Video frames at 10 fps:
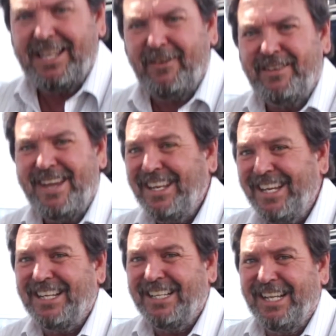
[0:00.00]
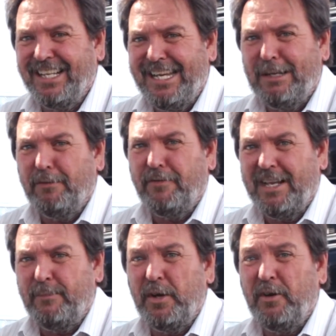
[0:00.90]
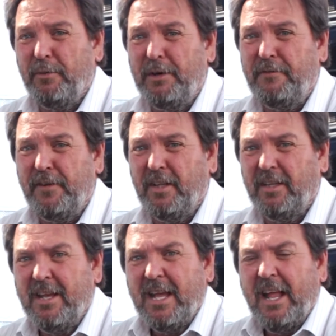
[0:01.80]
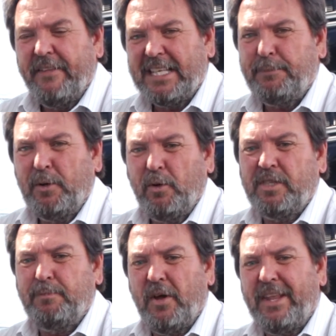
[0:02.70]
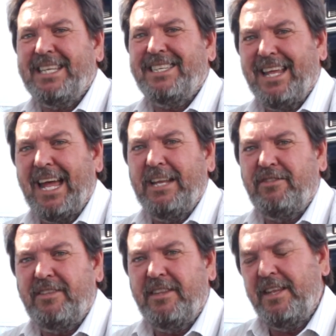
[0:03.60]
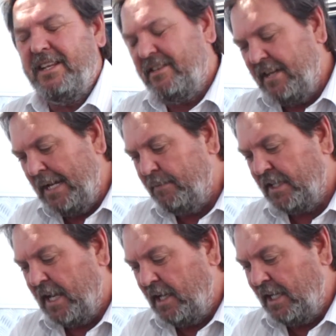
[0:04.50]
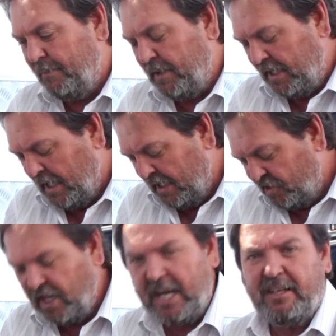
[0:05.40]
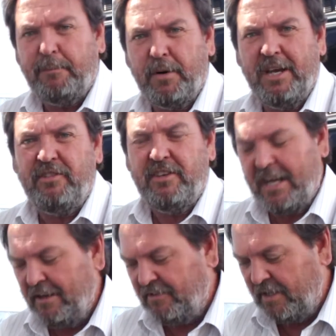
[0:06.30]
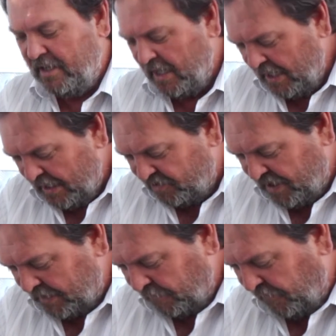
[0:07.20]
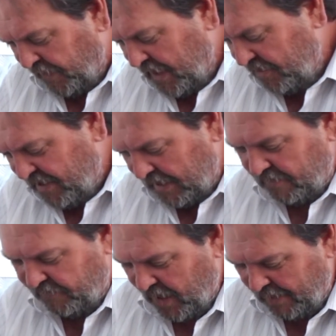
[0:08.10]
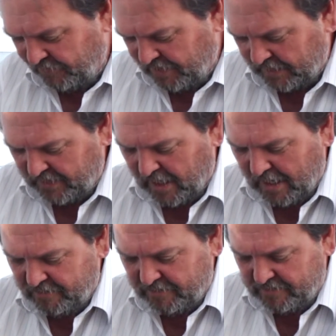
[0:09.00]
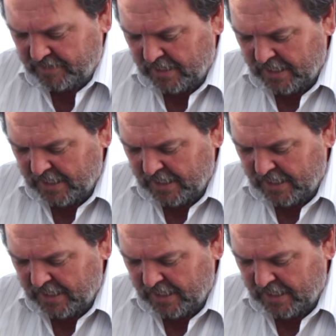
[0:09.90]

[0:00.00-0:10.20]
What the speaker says: they're technically illegal for anybody to refill. That's because by that stage it's deemed that they need to be checked, pressure tested, check the feed, check the valves, check the hoses.